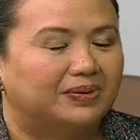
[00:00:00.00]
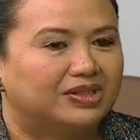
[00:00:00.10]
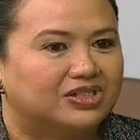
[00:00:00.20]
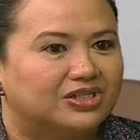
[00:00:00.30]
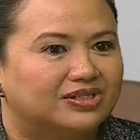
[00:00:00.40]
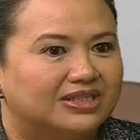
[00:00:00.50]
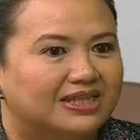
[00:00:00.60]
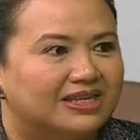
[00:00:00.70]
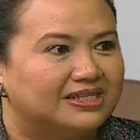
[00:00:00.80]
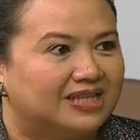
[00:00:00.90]
Well, children
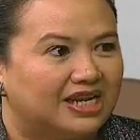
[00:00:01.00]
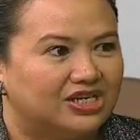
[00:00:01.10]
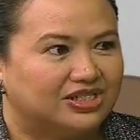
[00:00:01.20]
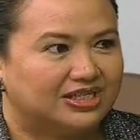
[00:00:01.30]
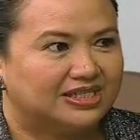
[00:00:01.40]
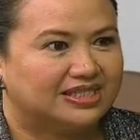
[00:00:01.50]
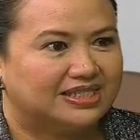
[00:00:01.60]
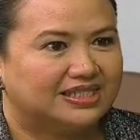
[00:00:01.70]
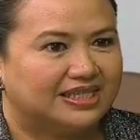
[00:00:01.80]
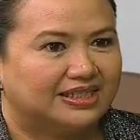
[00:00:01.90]
in these
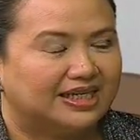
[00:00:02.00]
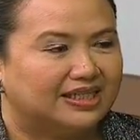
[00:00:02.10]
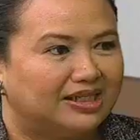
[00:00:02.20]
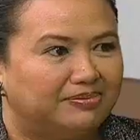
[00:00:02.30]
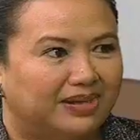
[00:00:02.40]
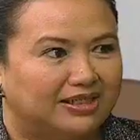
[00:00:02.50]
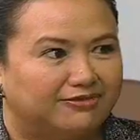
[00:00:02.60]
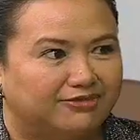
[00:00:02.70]
ages, they need money